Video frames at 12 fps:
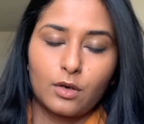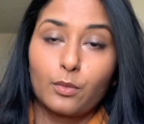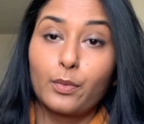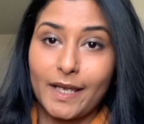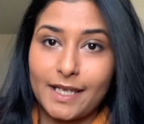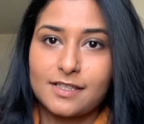
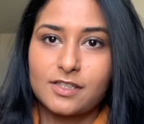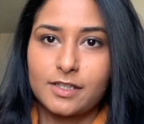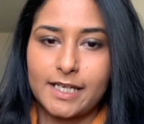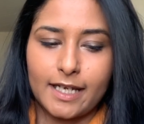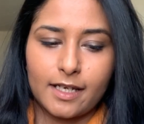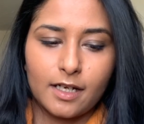ways to
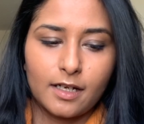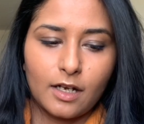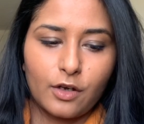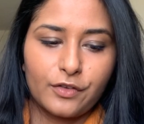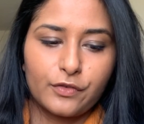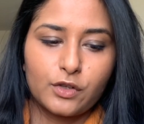take it.
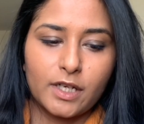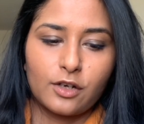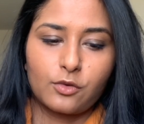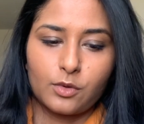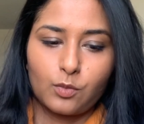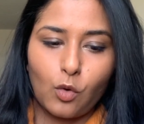Now, if you take
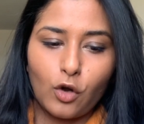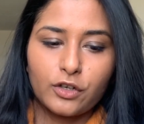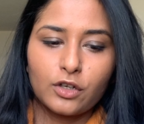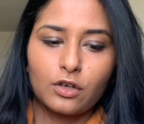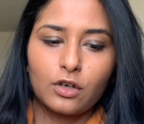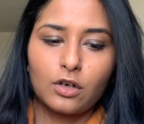it with
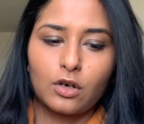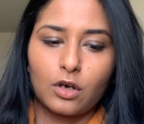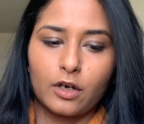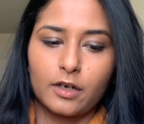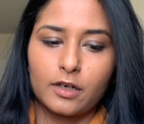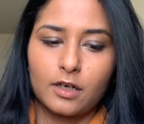water,
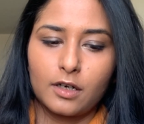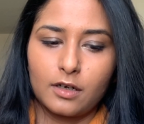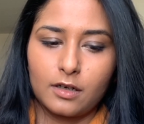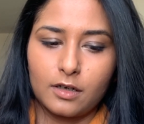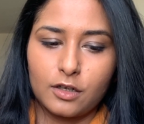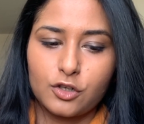
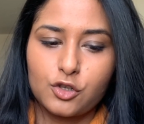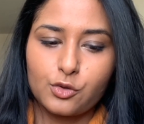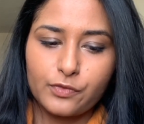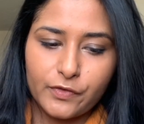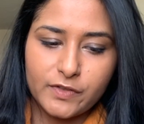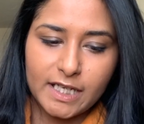or
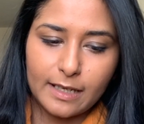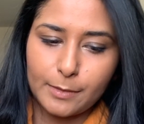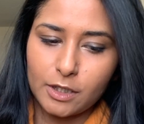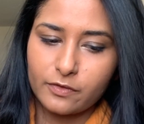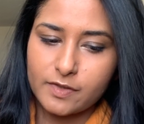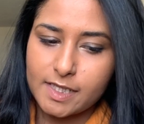250
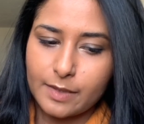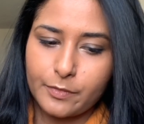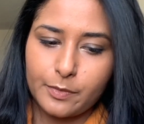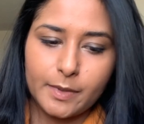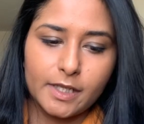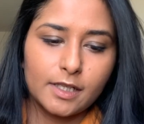ml of
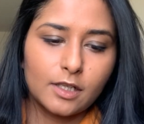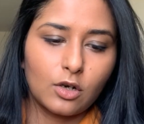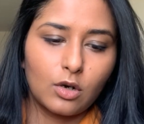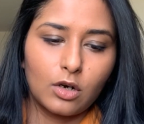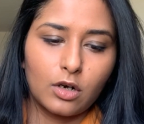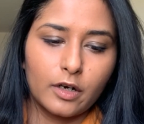skimmed milk,
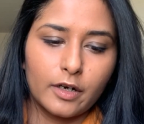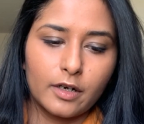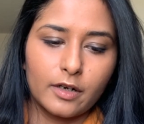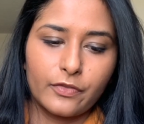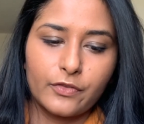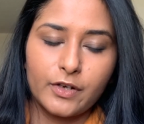
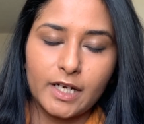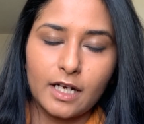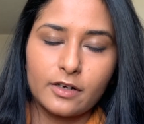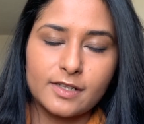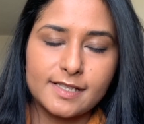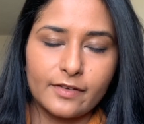or
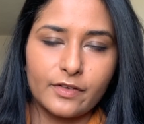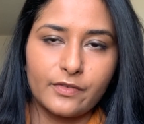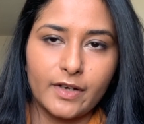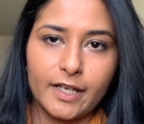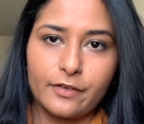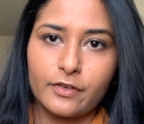
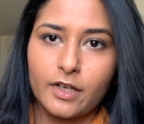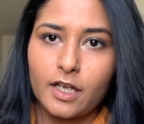375